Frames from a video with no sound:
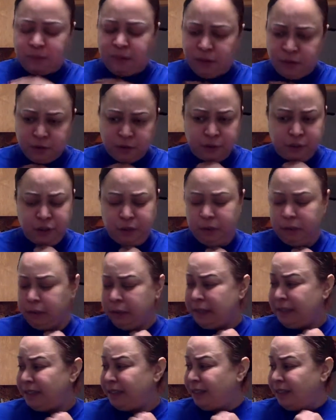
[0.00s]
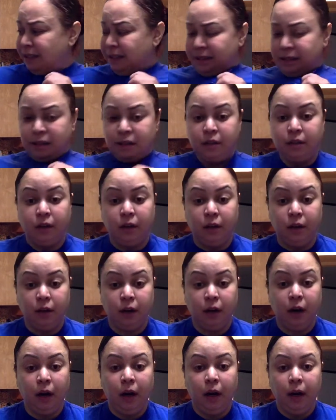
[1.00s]
excuse me, my sinuses
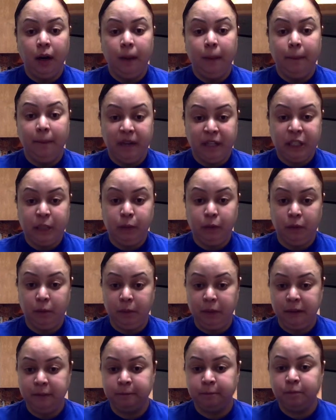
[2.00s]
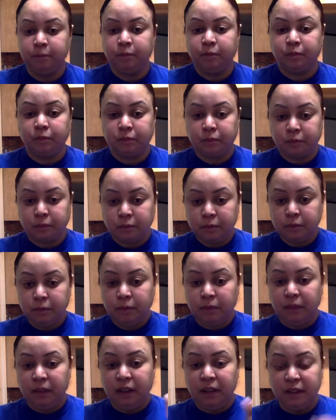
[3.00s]
are messing with me.
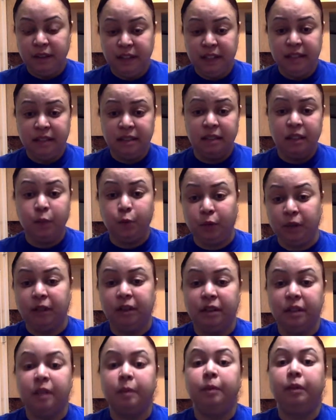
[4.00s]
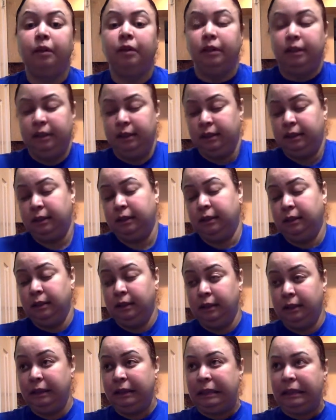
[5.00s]
This is what this meal
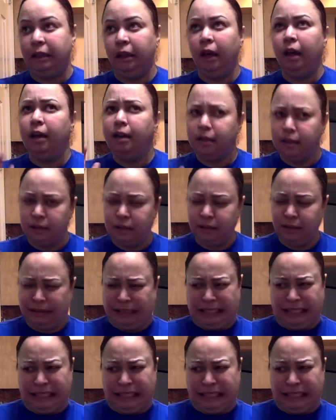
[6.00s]
is.